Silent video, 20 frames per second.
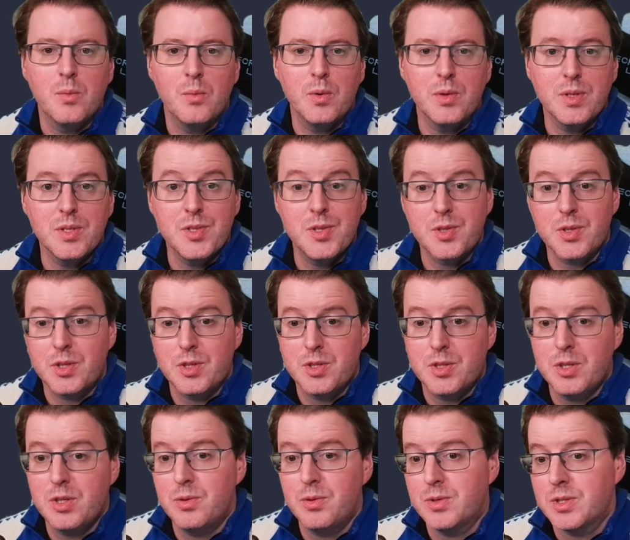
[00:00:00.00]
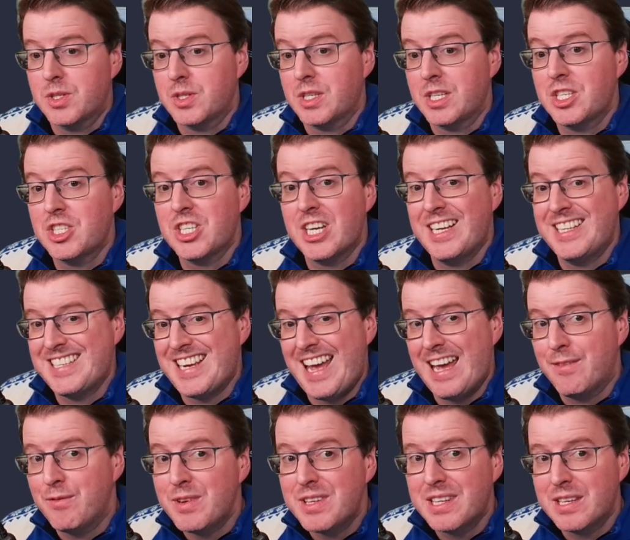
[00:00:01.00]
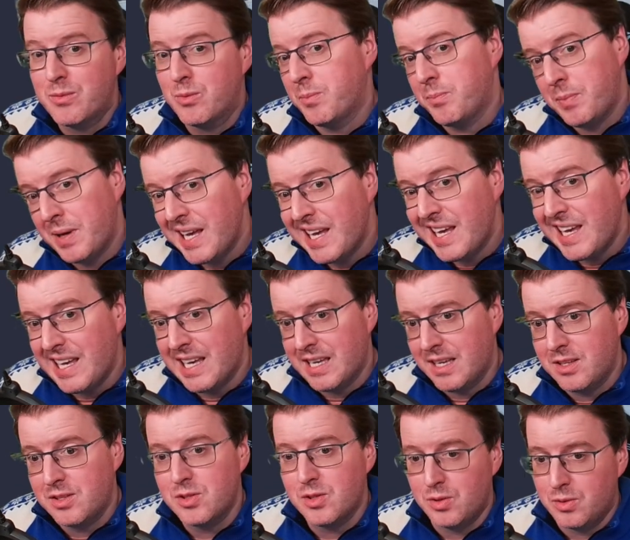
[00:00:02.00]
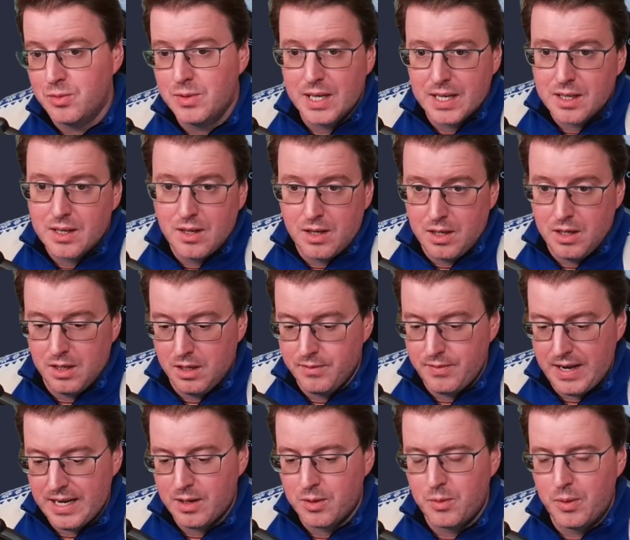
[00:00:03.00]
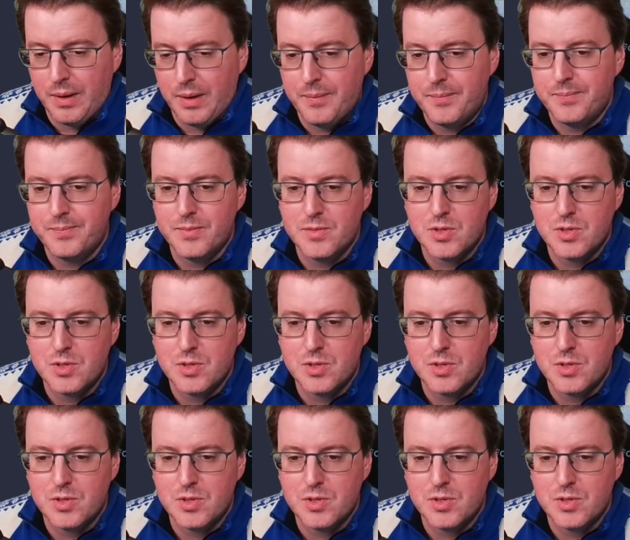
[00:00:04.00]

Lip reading: what this is going to do is it's going to change everything with P to that color of aqua.